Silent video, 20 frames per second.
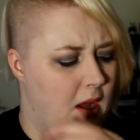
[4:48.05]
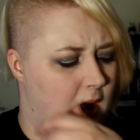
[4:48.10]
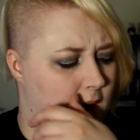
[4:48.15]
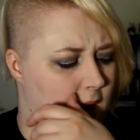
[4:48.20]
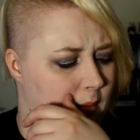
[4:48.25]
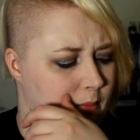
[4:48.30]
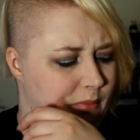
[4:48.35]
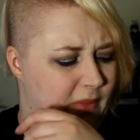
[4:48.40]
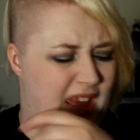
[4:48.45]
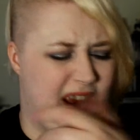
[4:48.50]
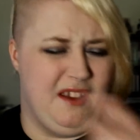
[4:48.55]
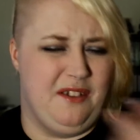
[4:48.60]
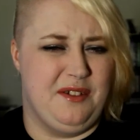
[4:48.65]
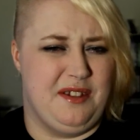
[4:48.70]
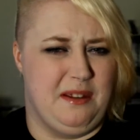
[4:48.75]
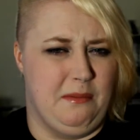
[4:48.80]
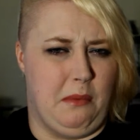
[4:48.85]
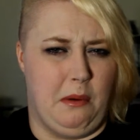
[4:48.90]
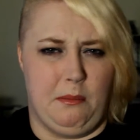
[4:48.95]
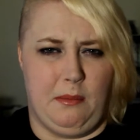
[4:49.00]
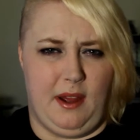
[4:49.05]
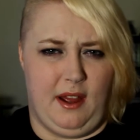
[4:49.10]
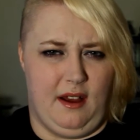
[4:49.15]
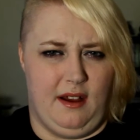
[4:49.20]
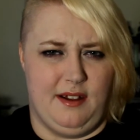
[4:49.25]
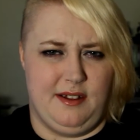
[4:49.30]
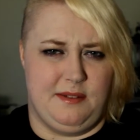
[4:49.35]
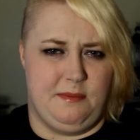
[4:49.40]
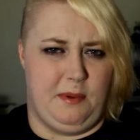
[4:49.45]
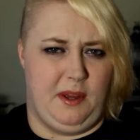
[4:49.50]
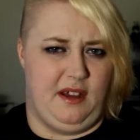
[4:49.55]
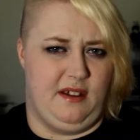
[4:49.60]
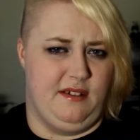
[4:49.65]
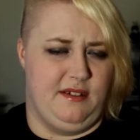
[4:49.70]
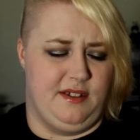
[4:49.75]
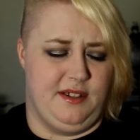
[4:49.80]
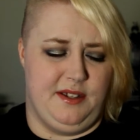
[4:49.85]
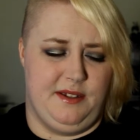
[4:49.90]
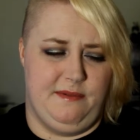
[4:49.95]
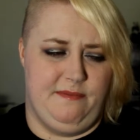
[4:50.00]
I use them on my eyes
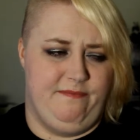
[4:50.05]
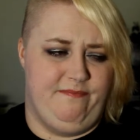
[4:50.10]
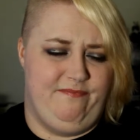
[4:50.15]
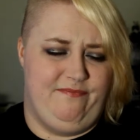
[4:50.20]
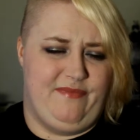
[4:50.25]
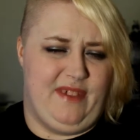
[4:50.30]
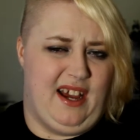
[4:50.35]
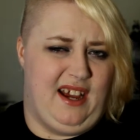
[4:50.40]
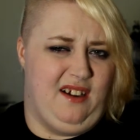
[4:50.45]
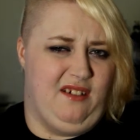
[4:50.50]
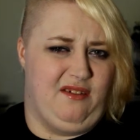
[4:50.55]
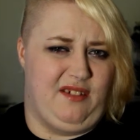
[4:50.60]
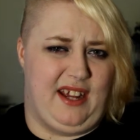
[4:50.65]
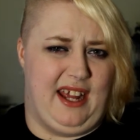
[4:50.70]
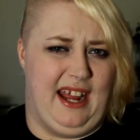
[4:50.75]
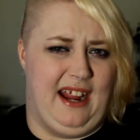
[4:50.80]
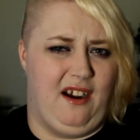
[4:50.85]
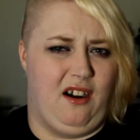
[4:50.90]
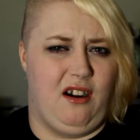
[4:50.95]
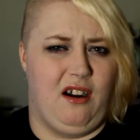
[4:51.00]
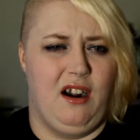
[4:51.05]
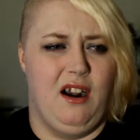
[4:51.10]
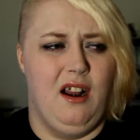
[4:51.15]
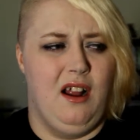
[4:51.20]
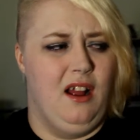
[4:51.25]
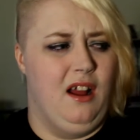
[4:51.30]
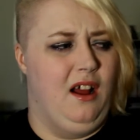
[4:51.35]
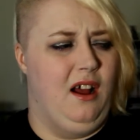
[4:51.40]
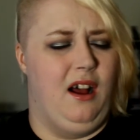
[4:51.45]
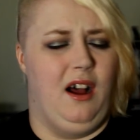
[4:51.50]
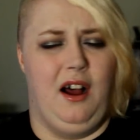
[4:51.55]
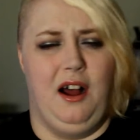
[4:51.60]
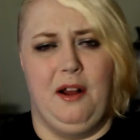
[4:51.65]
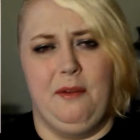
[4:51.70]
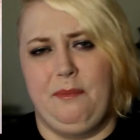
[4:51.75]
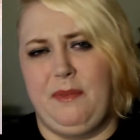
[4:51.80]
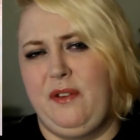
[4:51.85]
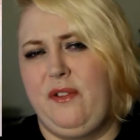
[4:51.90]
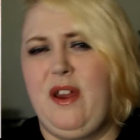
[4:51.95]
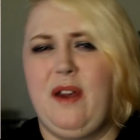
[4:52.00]
because I don't care.
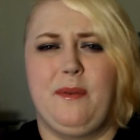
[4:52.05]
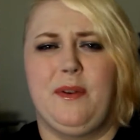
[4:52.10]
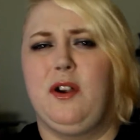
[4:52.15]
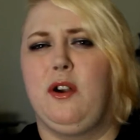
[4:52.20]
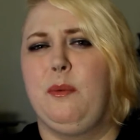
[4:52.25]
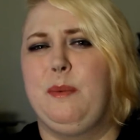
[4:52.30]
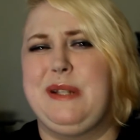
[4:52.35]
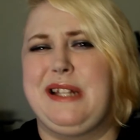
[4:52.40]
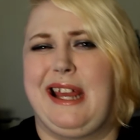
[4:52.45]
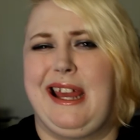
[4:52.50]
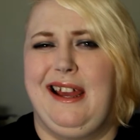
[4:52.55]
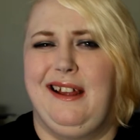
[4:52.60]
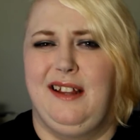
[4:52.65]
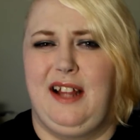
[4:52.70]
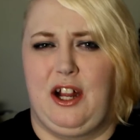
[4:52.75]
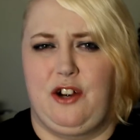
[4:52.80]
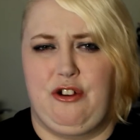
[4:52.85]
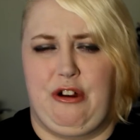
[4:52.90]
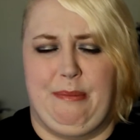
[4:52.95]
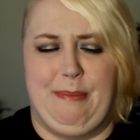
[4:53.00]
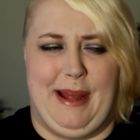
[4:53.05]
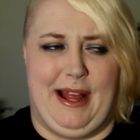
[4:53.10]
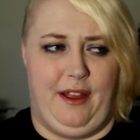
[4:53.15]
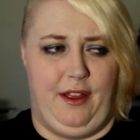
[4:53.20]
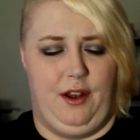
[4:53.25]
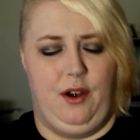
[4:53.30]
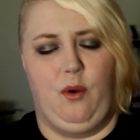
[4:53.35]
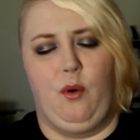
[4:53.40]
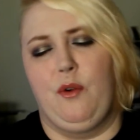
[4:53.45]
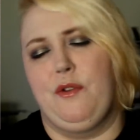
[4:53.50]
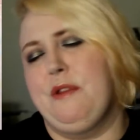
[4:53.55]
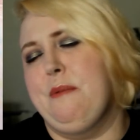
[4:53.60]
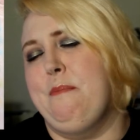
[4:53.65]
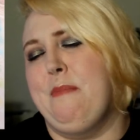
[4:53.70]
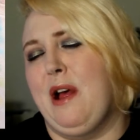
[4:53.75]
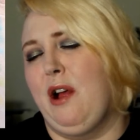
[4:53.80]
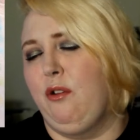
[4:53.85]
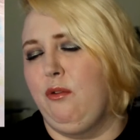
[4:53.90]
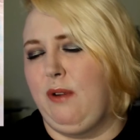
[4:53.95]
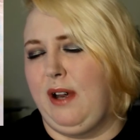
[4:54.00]
If you have an Urban Decay Electric palette or the
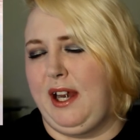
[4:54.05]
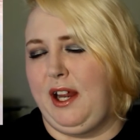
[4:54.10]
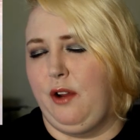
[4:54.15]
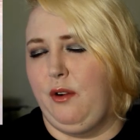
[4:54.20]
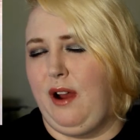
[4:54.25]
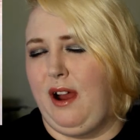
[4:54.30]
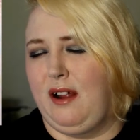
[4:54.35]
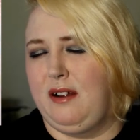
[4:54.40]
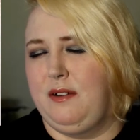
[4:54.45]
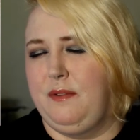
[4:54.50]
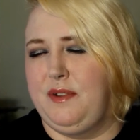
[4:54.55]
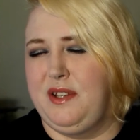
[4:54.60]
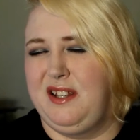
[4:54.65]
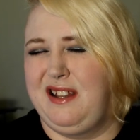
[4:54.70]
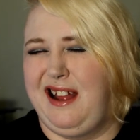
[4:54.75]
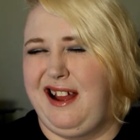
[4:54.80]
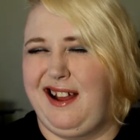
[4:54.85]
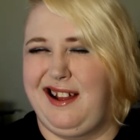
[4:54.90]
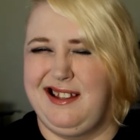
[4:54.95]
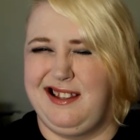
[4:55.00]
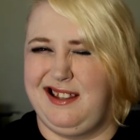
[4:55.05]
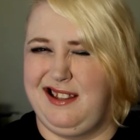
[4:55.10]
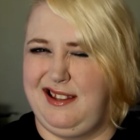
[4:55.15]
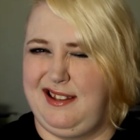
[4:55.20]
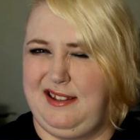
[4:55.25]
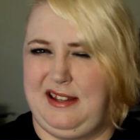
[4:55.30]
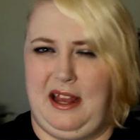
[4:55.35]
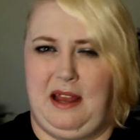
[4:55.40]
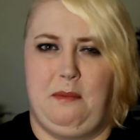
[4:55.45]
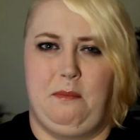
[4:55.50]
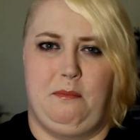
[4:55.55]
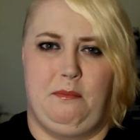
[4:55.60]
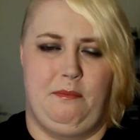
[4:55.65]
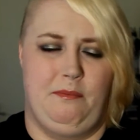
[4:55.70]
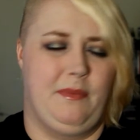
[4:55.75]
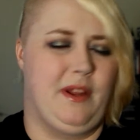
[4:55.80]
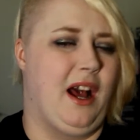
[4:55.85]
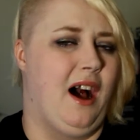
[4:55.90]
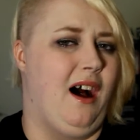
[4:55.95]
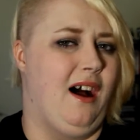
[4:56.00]
Melt Radioactive stack, it's the
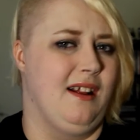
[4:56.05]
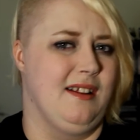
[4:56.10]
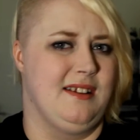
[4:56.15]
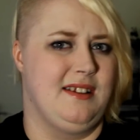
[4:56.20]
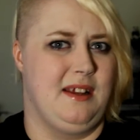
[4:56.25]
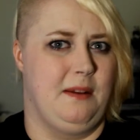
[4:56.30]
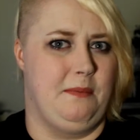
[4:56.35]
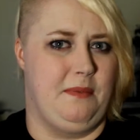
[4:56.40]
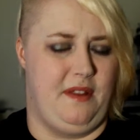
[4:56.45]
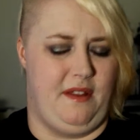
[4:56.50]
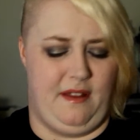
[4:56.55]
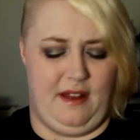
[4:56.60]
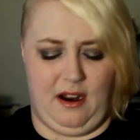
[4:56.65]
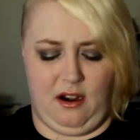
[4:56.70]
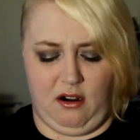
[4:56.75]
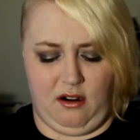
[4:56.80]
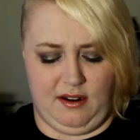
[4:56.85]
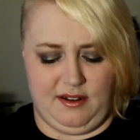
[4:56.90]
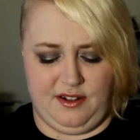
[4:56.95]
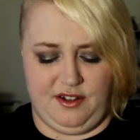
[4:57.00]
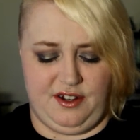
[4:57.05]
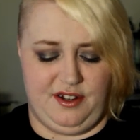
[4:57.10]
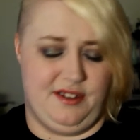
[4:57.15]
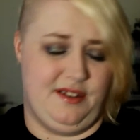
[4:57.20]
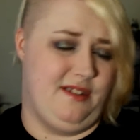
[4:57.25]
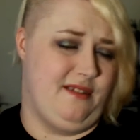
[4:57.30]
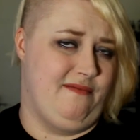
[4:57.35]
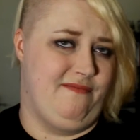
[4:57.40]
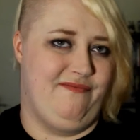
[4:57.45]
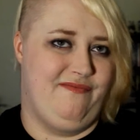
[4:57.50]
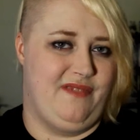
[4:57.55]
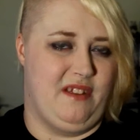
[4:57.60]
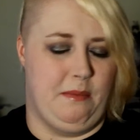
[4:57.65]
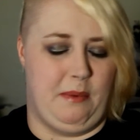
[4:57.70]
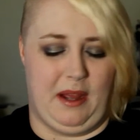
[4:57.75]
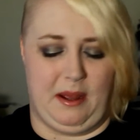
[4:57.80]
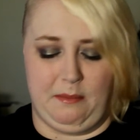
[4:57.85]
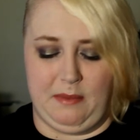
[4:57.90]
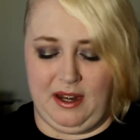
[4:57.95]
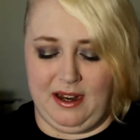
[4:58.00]
same concept there. It's just
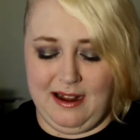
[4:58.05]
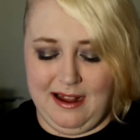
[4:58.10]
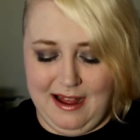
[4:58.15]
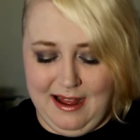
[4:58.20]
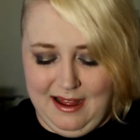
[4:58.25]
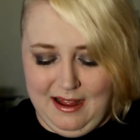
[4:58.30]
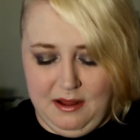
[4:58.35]
the pigment.